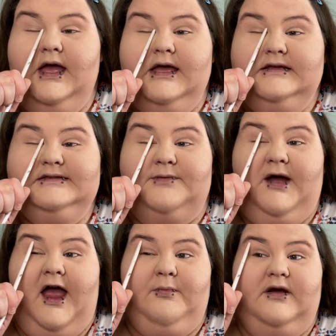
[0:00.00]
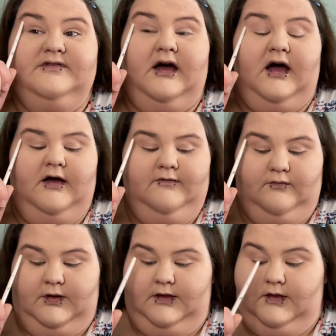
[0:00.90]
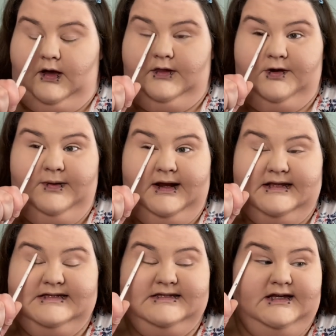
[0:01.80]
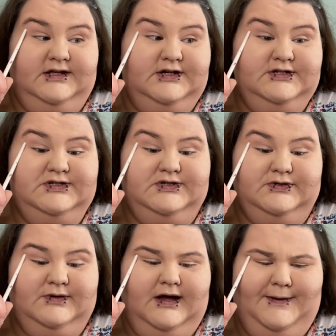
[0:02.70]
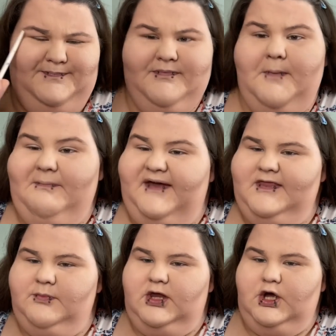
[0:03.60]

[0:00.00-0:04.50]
set my eyebrows off with a little bit of concealer to um, make them look